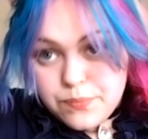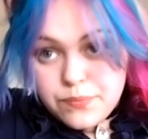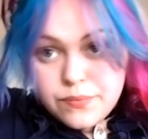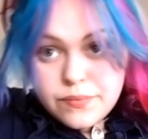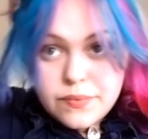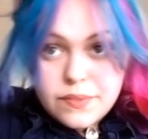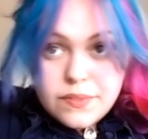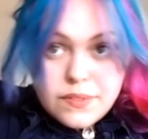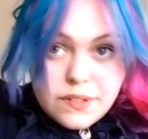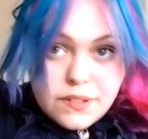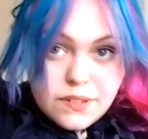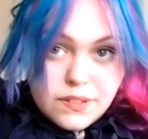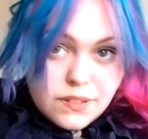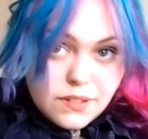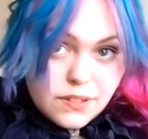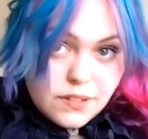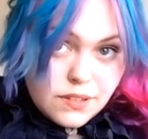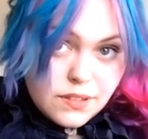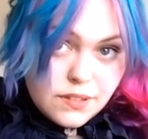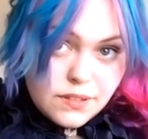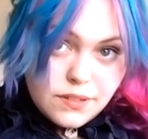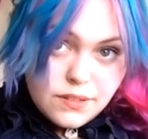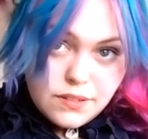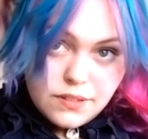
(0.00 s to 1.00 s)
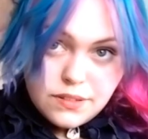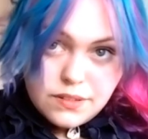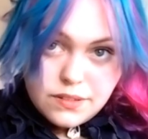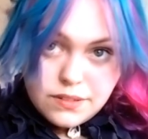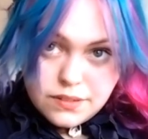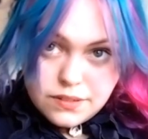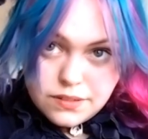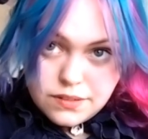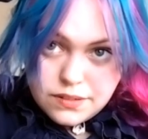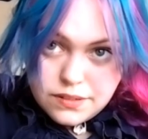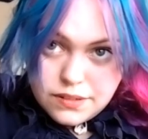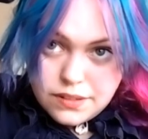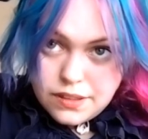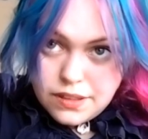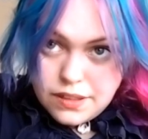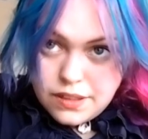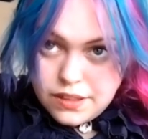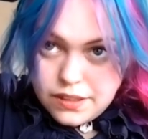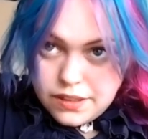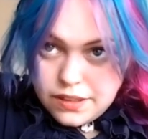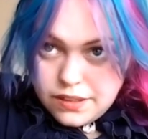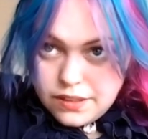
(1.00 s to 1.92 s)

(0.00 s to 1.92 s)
No one is speaking in this clip.